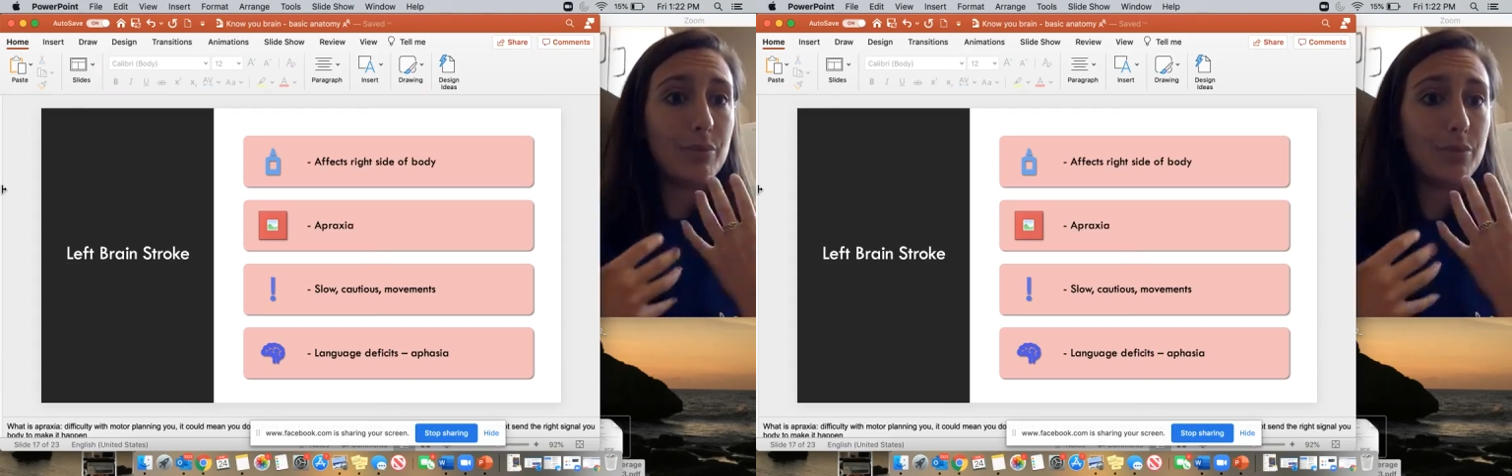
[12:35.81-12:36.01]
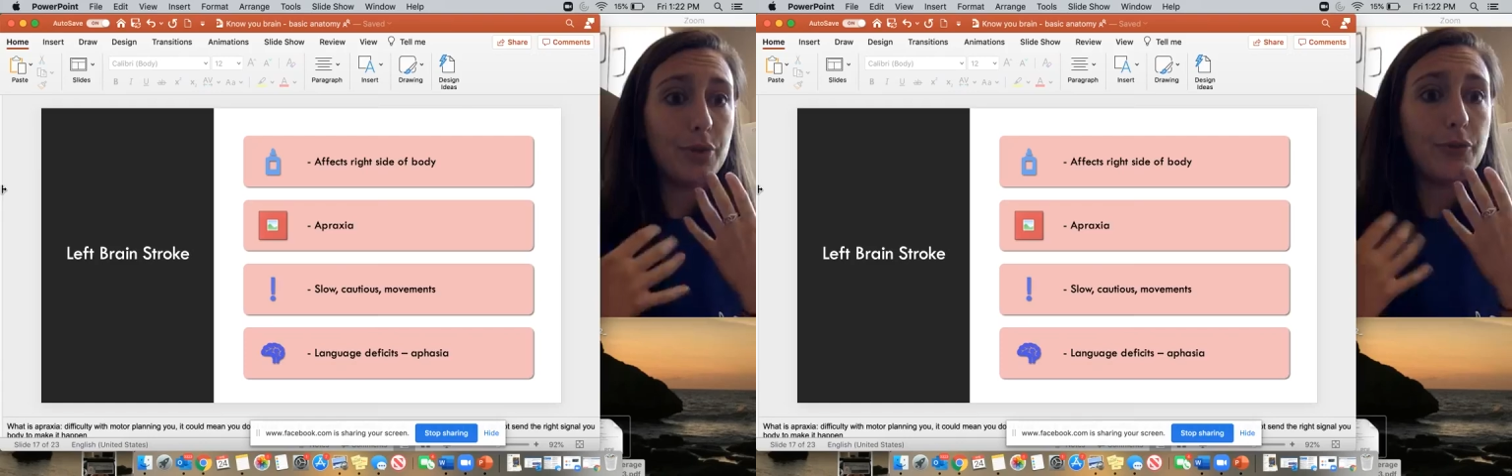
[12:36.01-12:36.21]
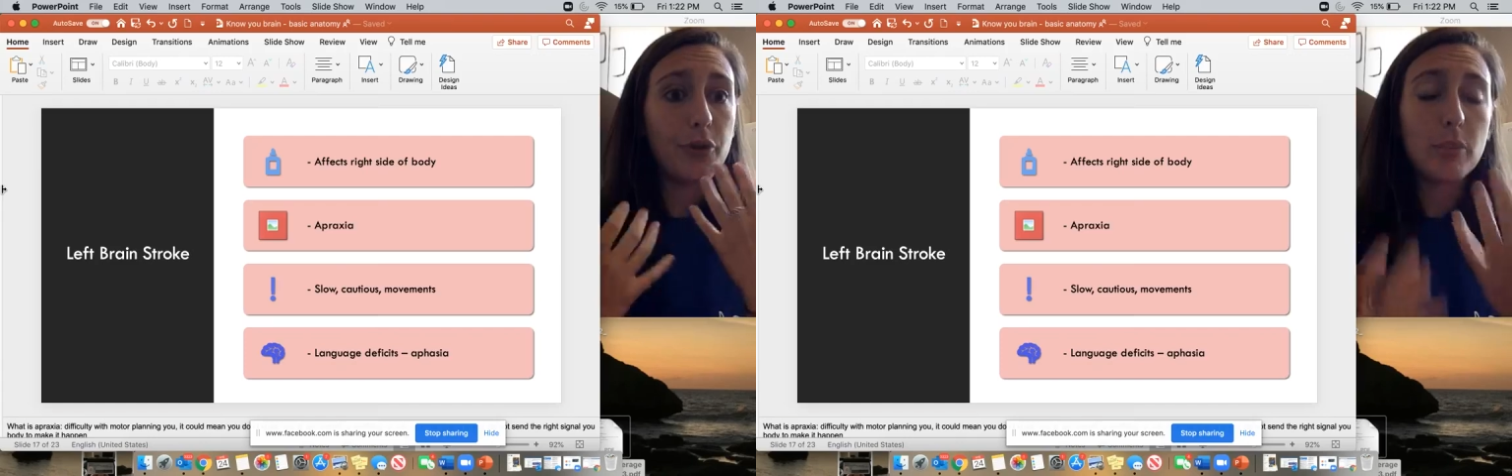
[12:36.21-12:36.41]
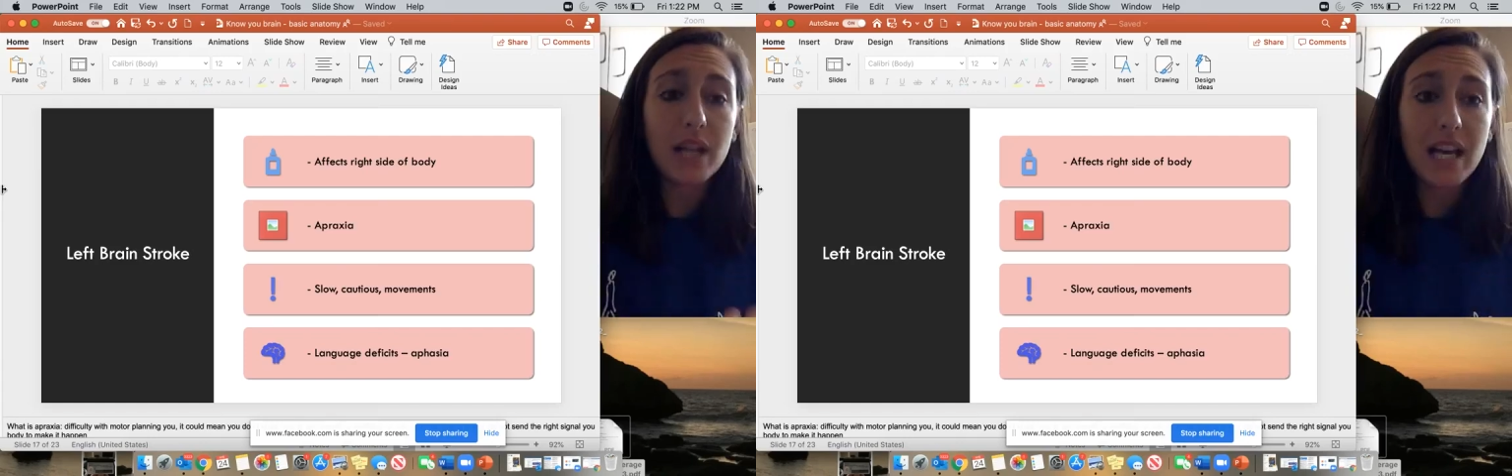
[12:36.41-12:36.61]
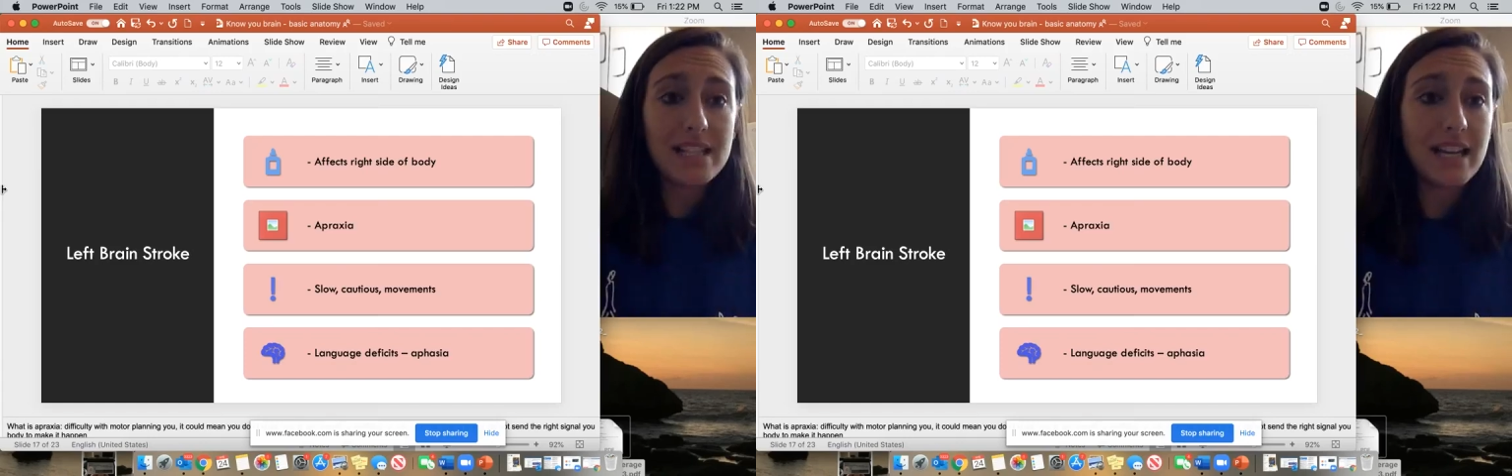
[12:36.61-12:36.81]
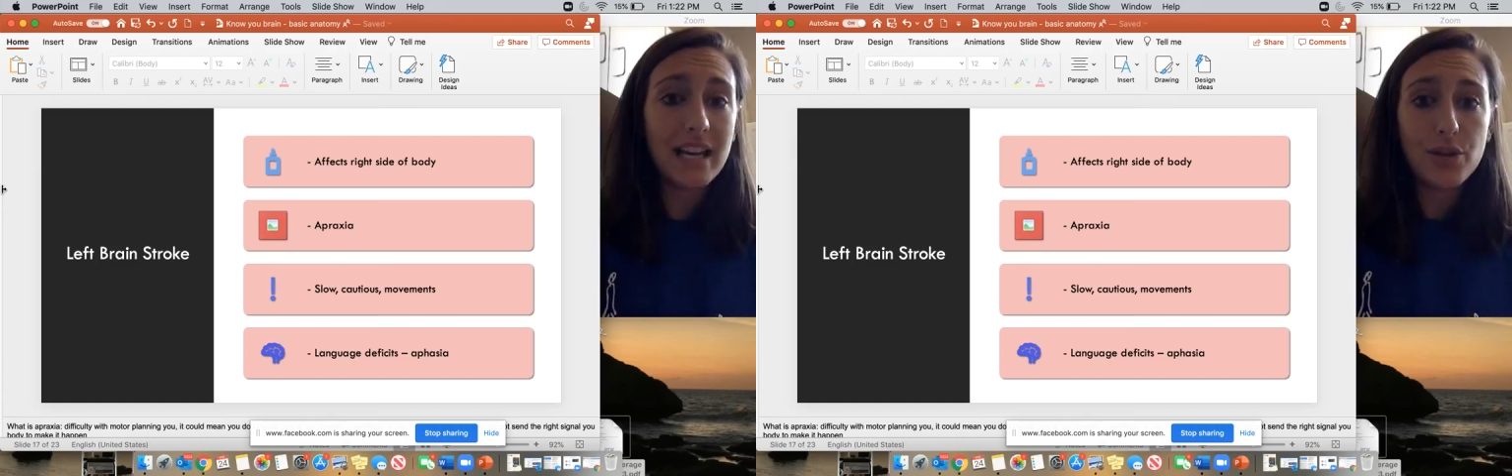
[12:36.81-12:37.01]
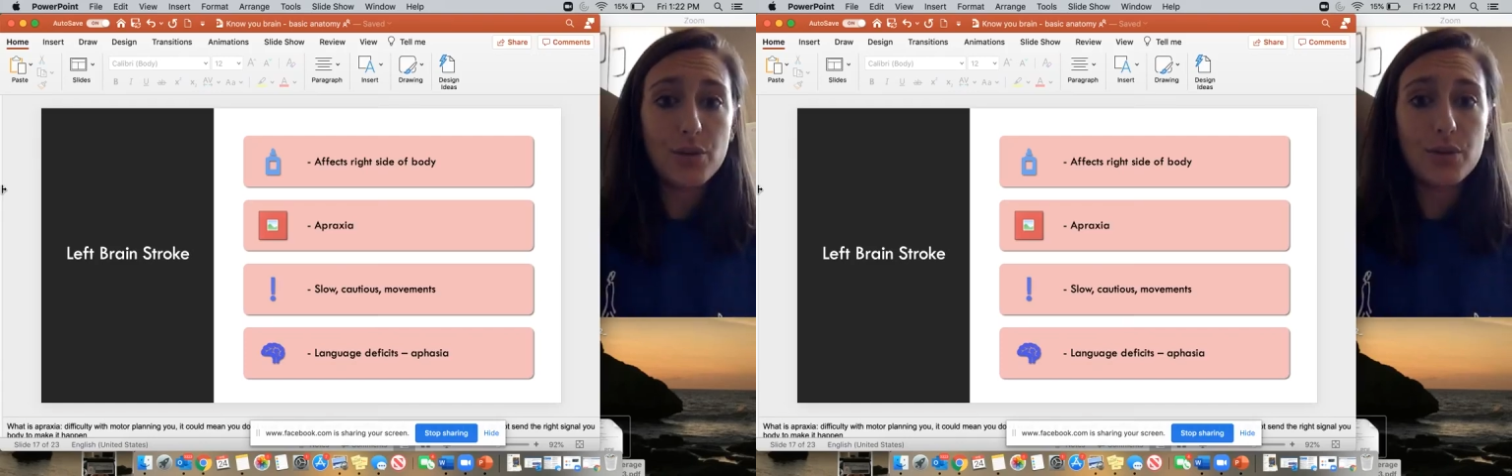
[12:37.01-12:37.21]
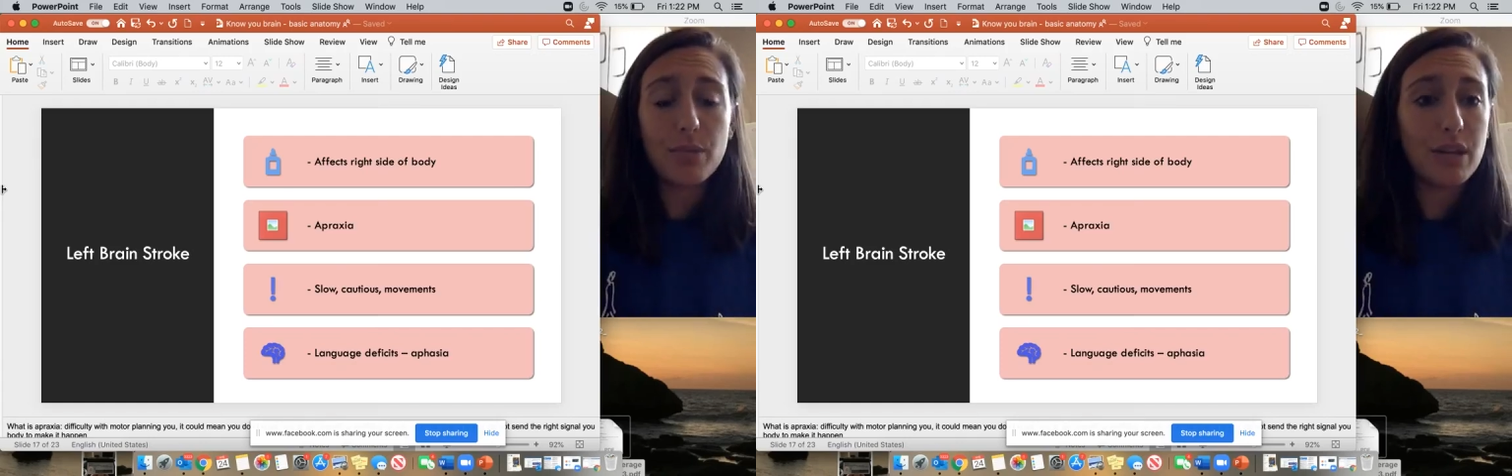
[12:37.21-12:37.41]
able to verbalize how to
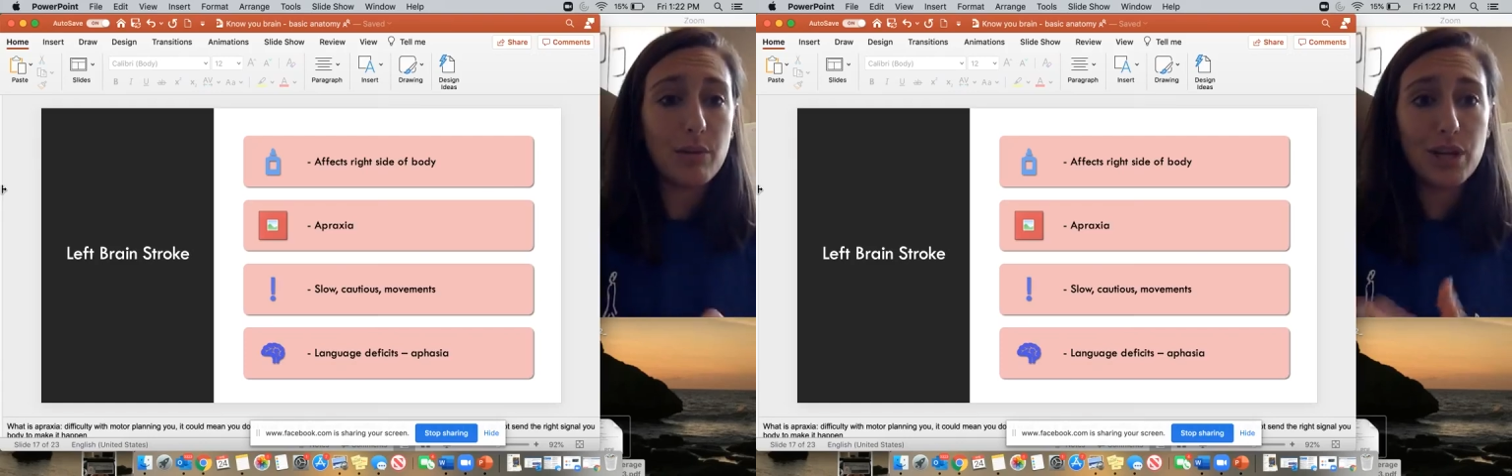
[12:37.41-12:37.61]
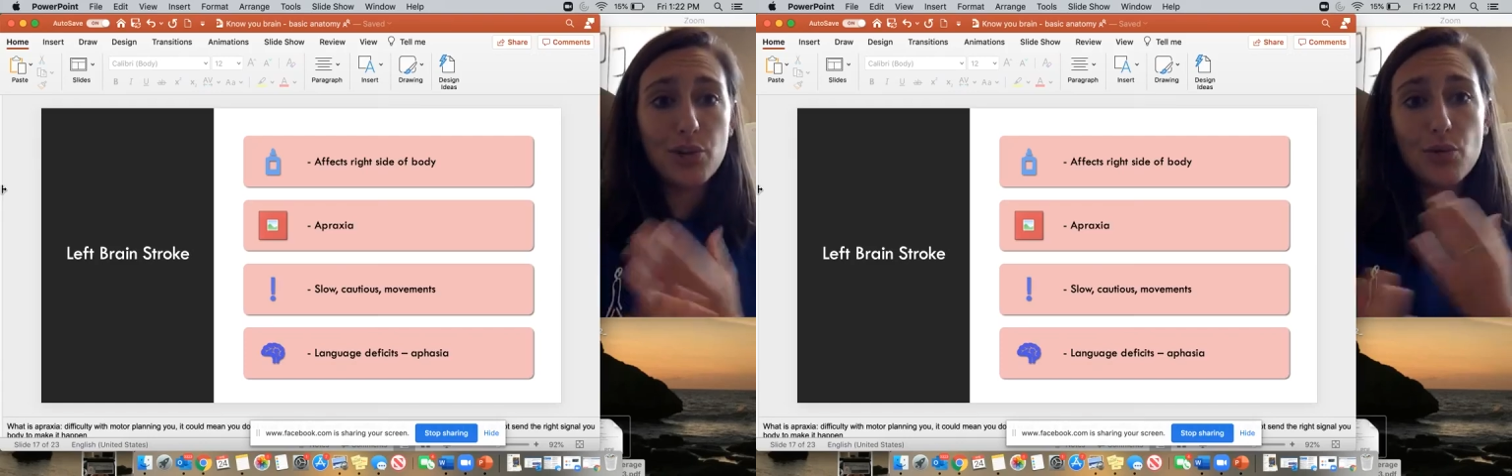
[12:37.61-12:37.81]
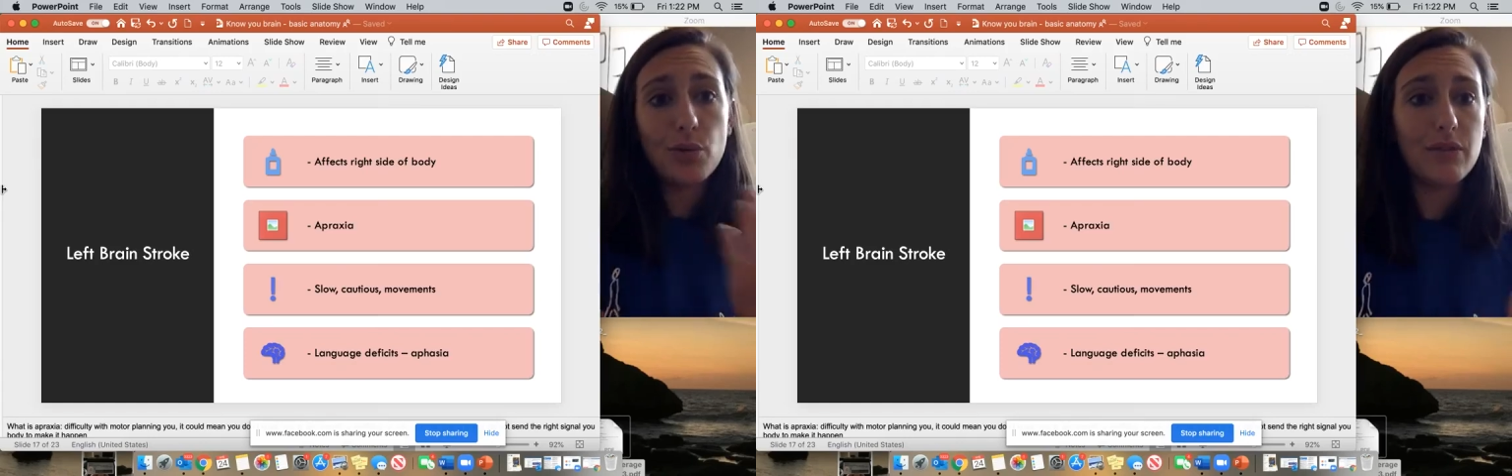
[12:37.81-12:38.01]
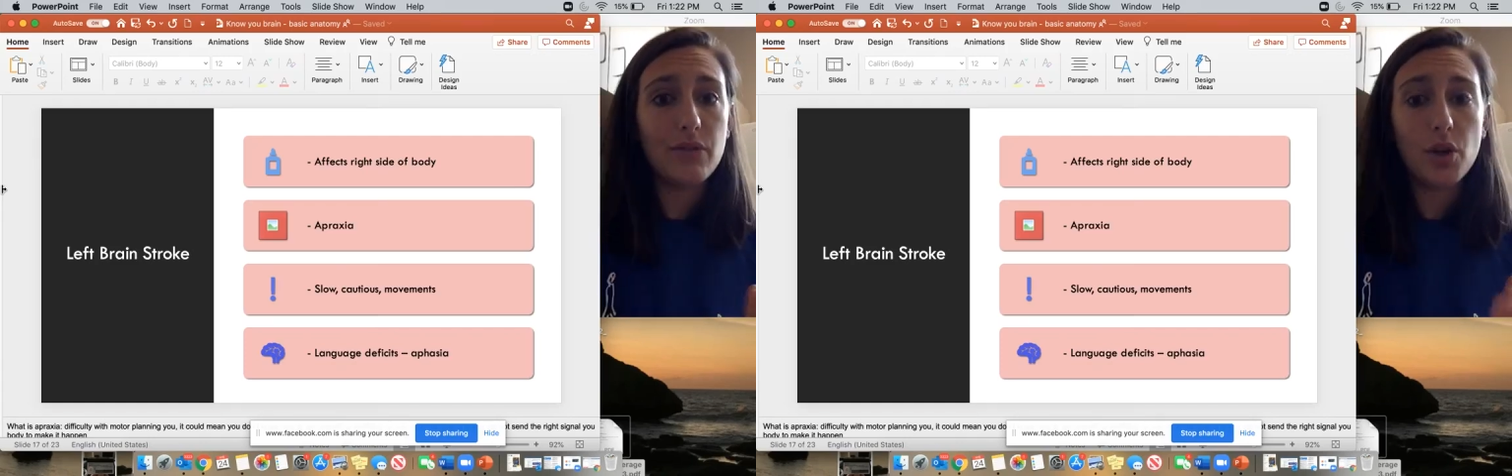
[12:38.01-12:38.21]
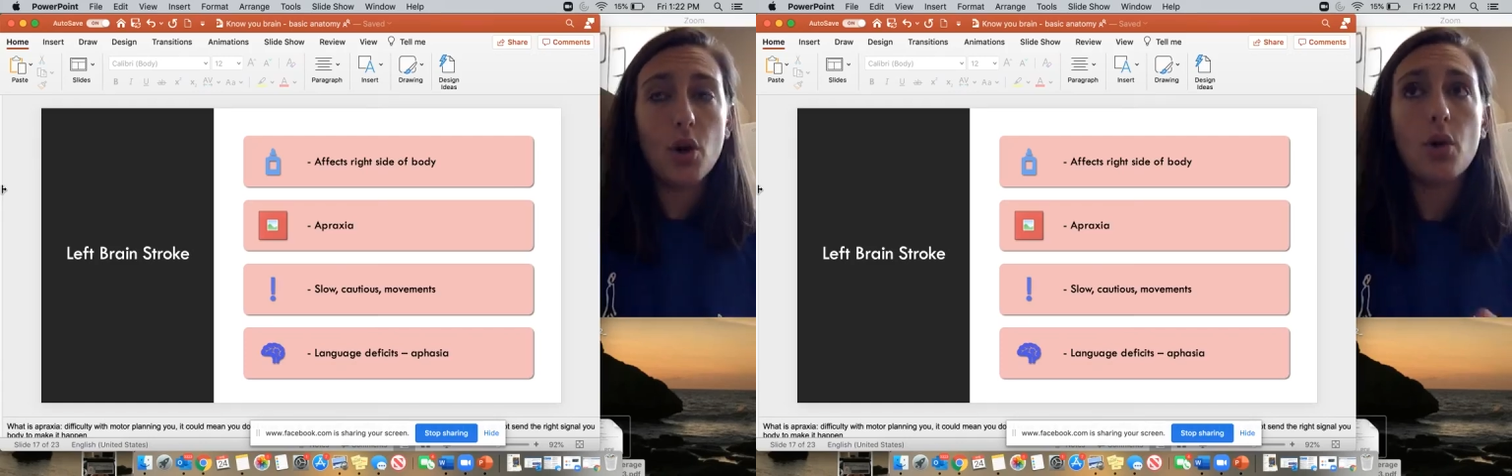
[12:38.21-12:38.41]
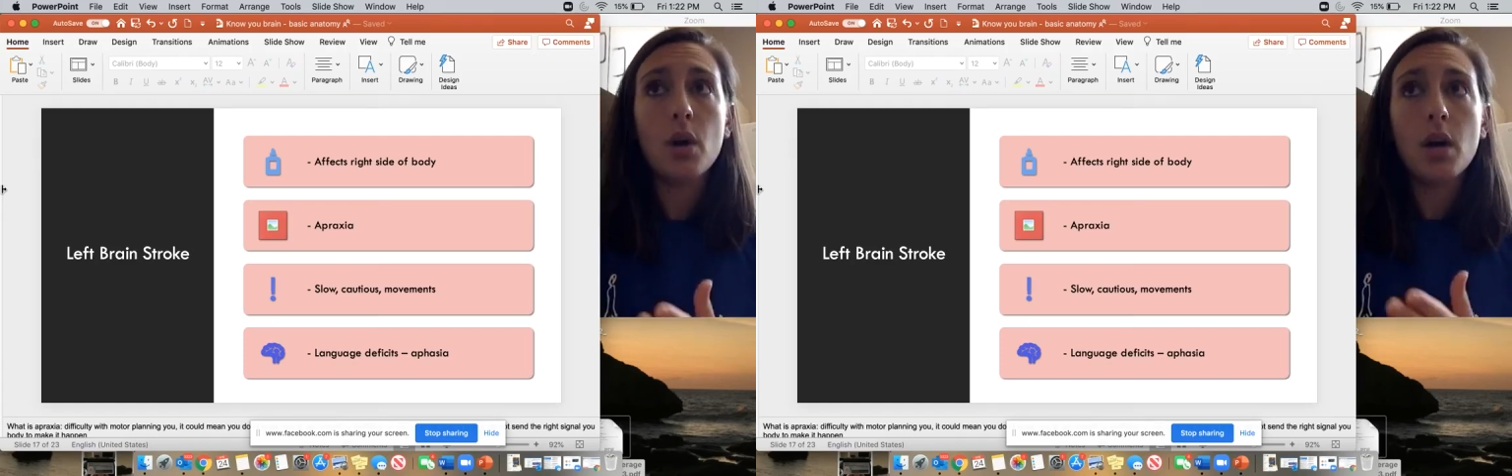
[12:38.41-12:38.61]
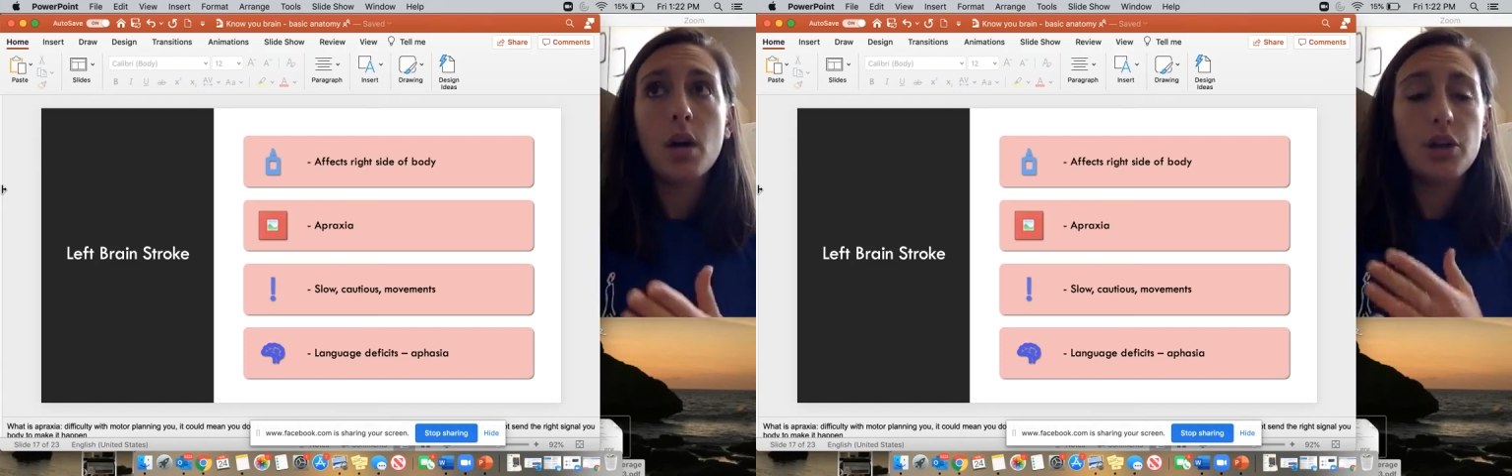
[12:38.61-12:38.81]
do something, but you don't even know,